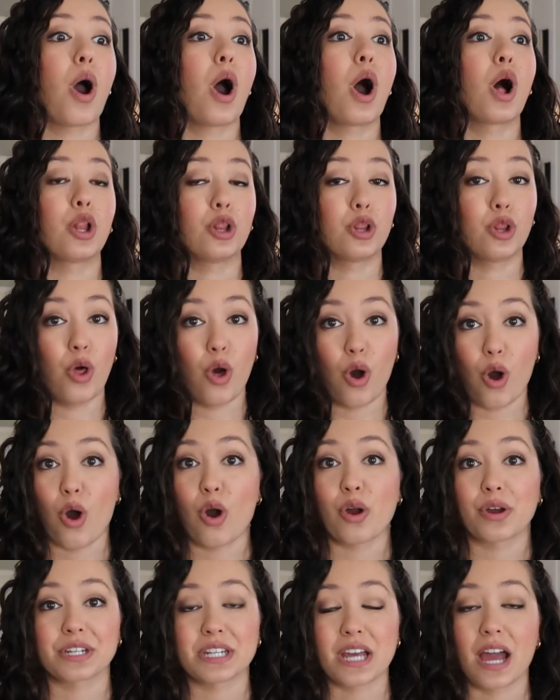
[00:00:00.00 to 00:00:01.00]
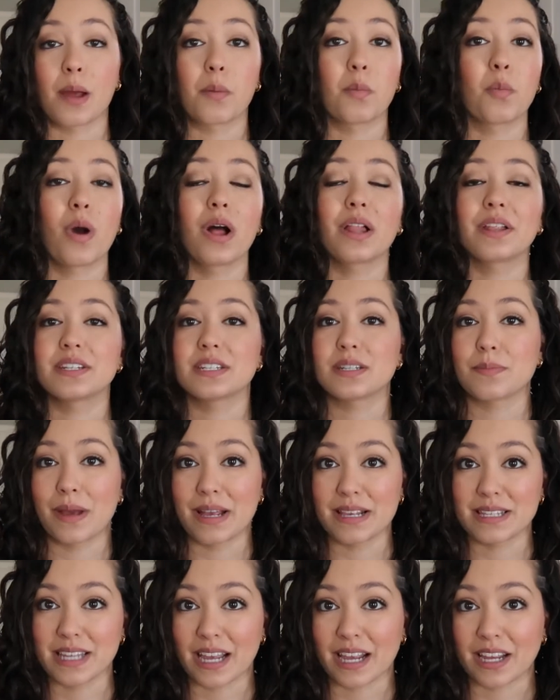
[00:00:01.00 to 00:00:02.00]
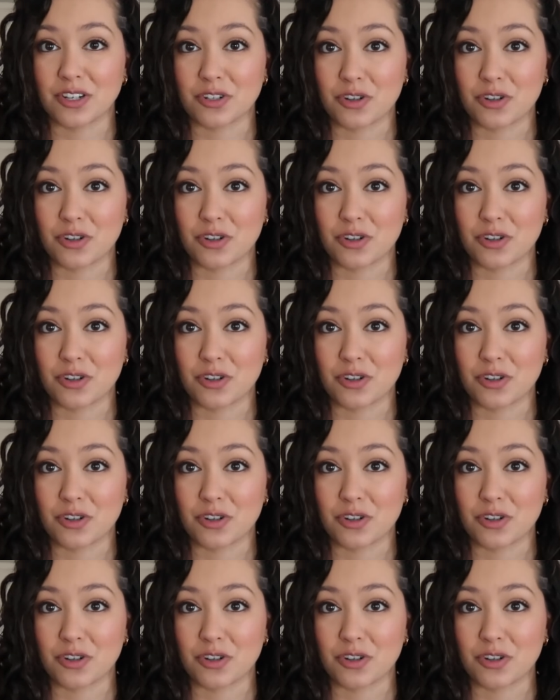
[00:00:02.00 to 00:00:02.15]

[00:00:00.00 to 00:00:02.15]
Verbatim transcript: a long time, well into my second